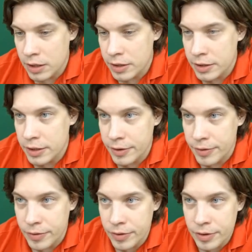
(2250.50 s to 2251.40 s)

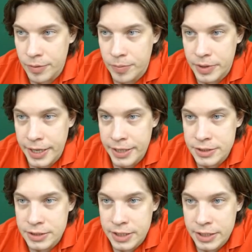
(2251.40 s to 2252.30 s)
Here, black
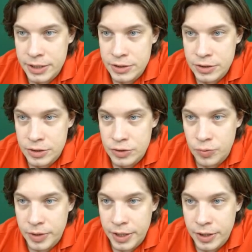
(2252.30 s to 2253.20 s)
decided to
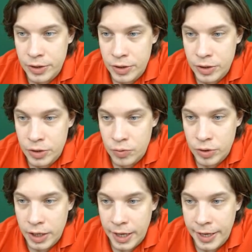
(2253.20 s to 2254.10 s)
play
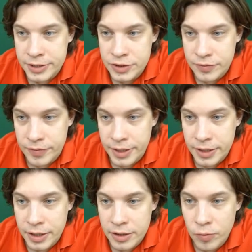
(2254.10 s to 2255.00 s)
rook h3.
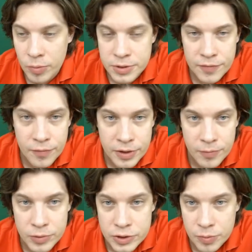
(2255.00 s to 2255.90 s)
Another option for
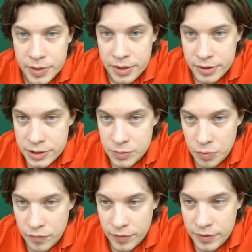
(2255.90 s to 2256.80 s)
them was to play this
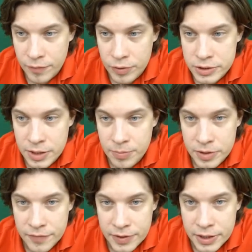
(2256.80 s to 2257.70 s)
move. And for
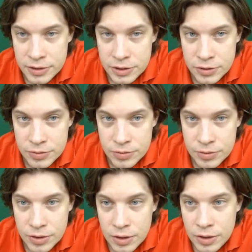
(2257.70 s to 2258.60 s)
example, if king d2,
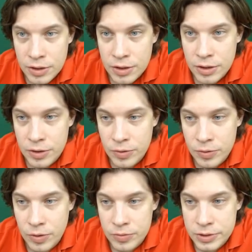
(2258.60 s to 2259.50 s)
rook
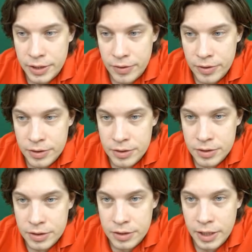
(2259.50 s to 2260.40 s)
goes there,
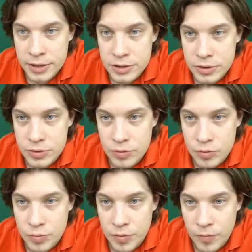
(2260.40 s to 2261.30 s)
knight c2,
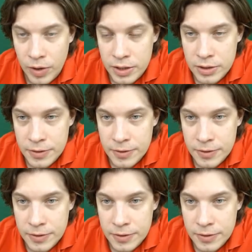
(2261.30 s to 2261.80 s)
rook b1,